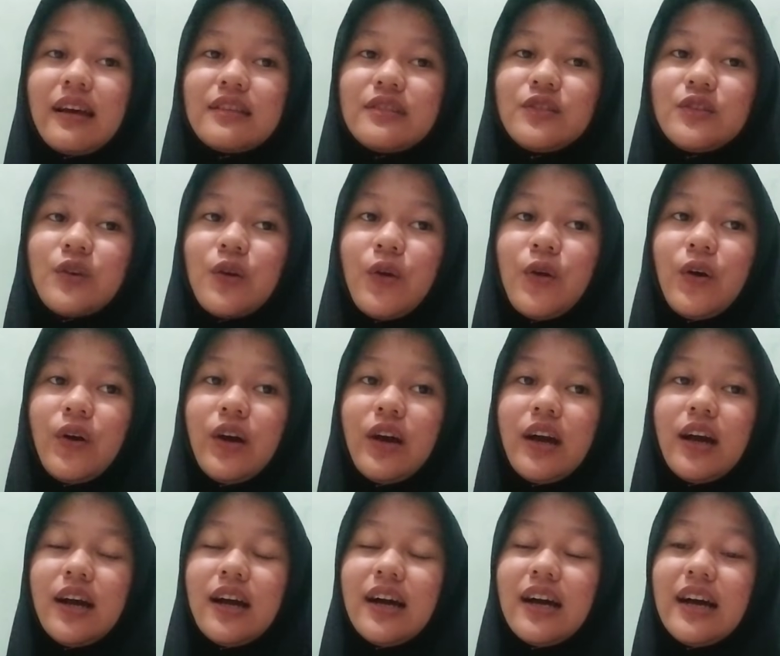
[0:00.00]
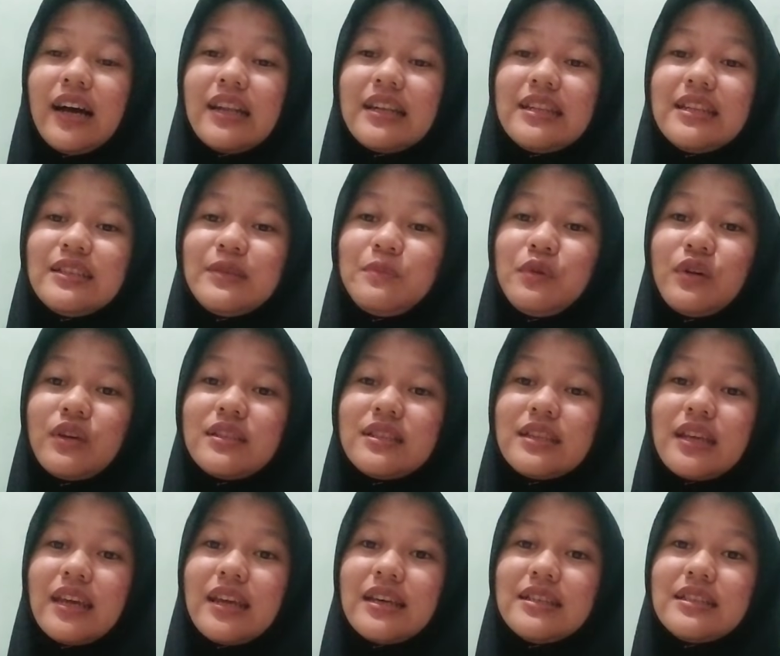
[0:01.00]
So this book
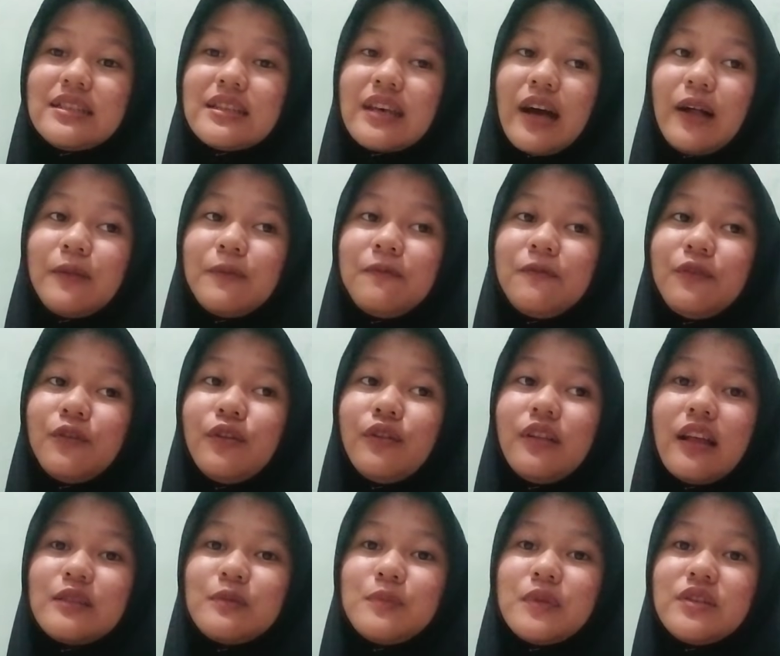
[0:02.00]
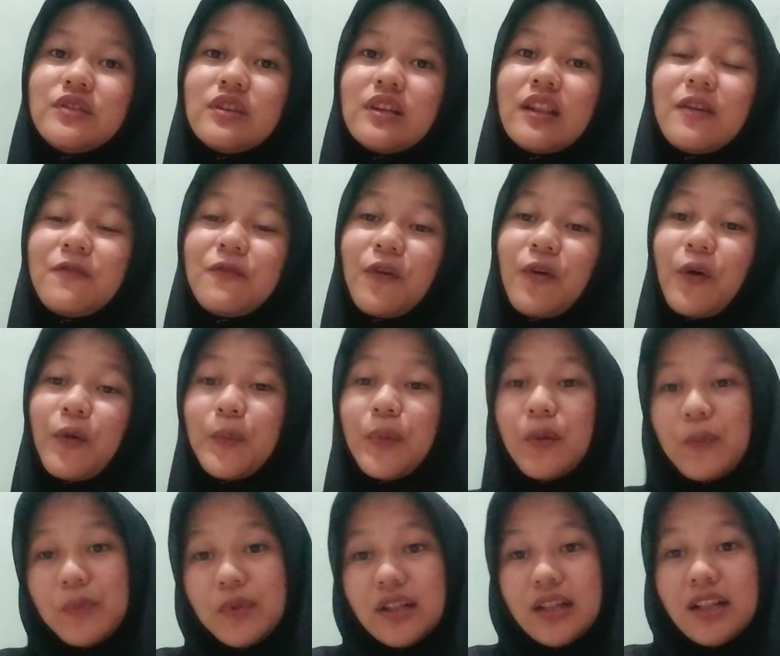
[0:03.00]
is helpful, especially for
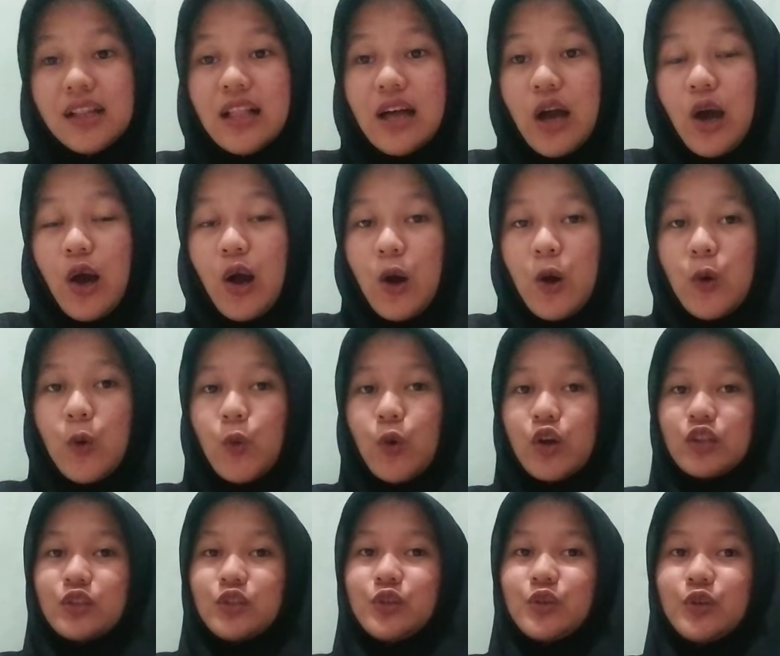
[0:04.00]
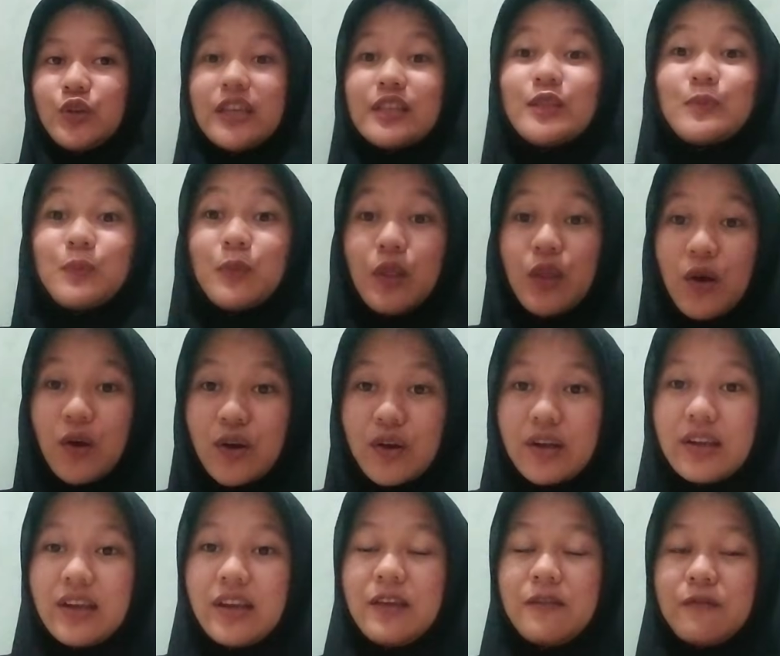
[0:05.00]
people who want to explore
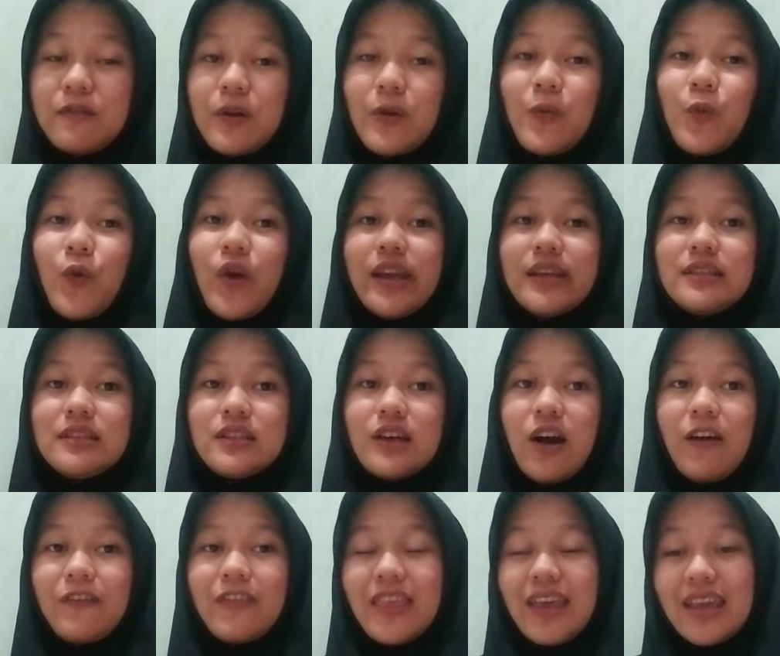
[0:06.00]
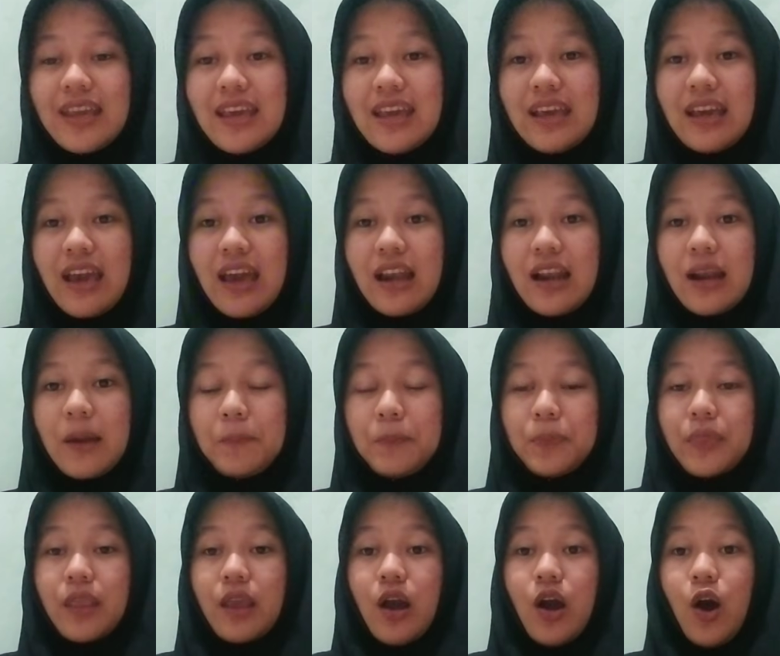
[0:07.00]
different ways of thinking and
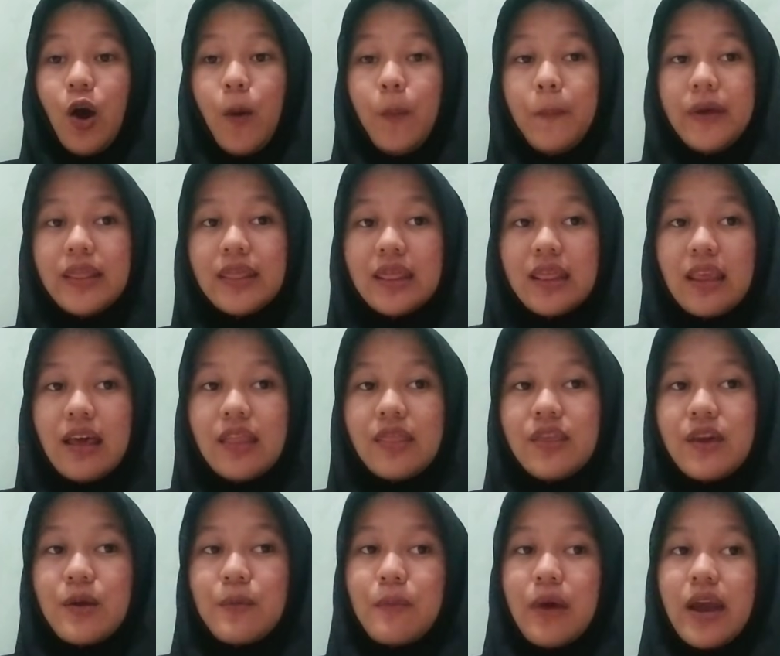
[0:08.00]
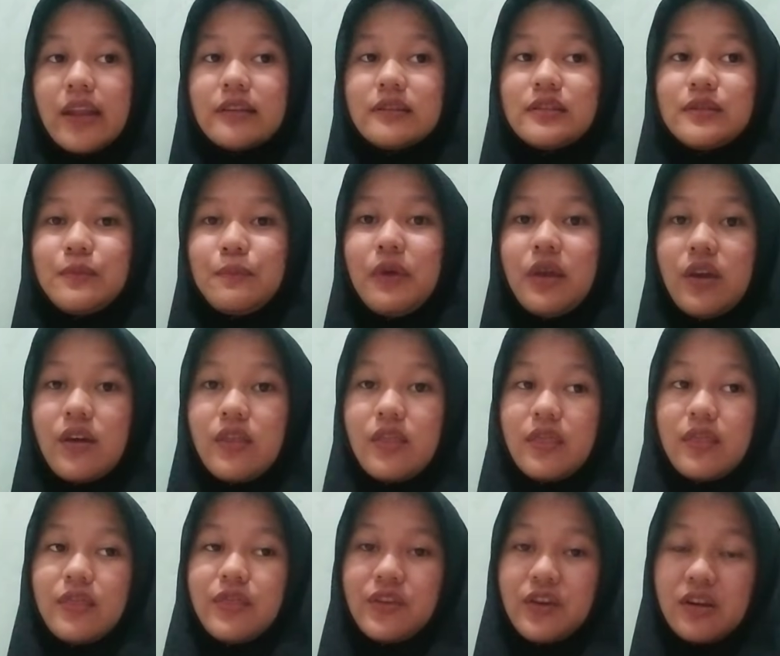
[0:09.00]
open their minds
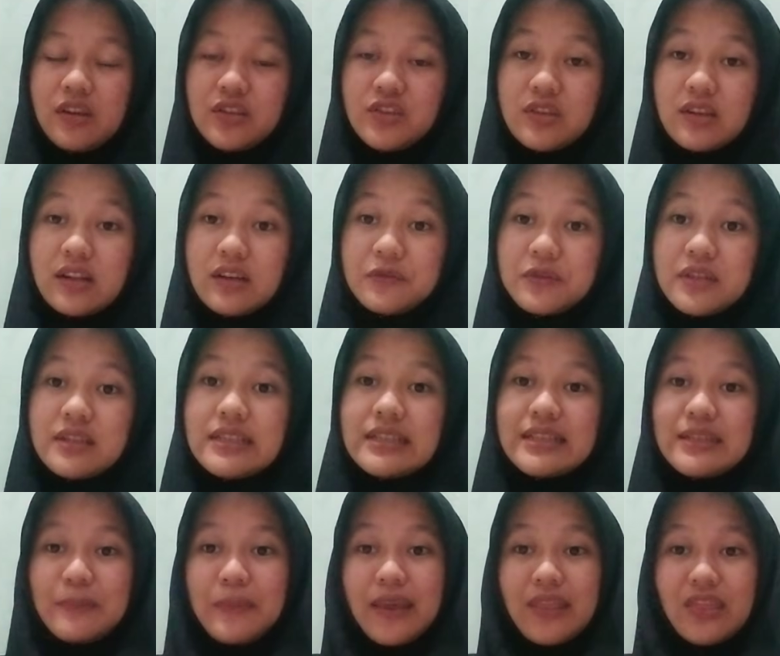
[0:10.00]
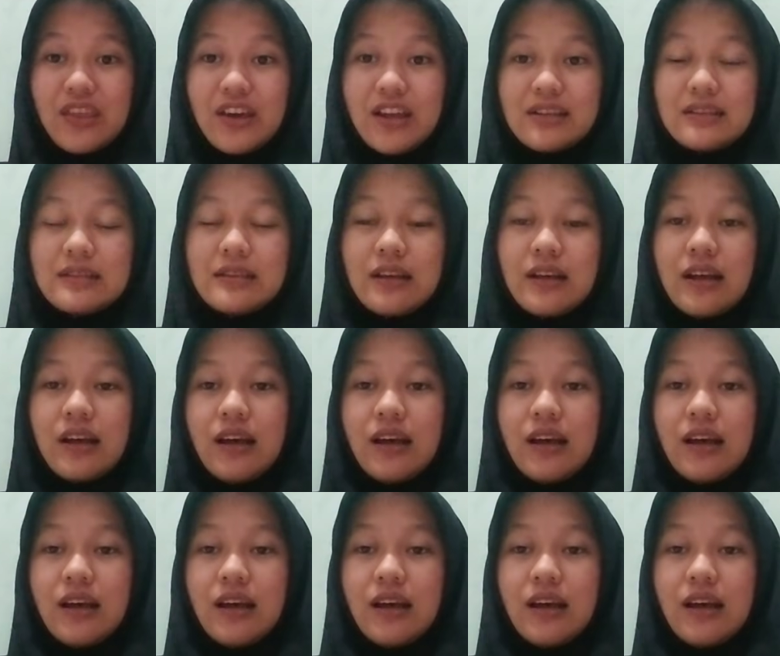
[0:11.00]
beyond traditional research methods.